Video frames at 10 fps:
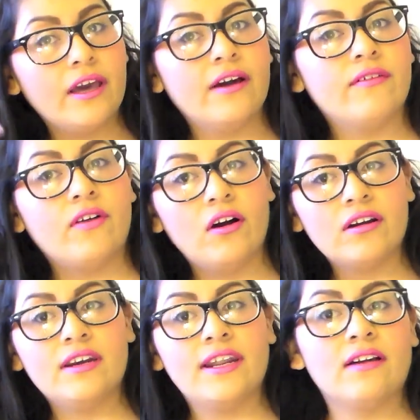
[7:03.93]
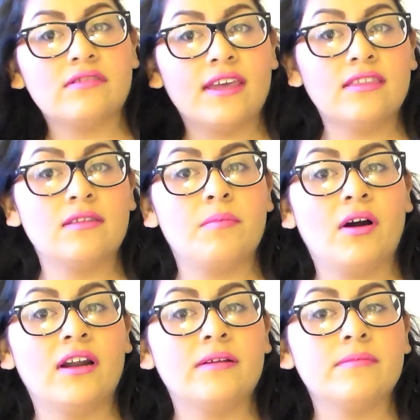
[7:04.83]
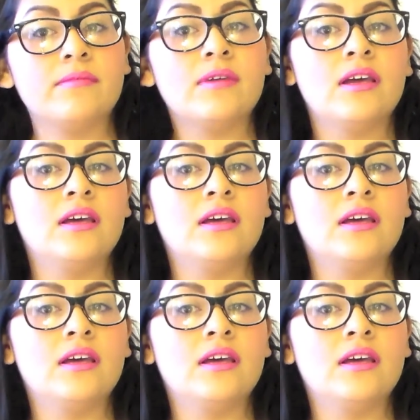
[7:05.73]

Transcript: have gone down like the bottom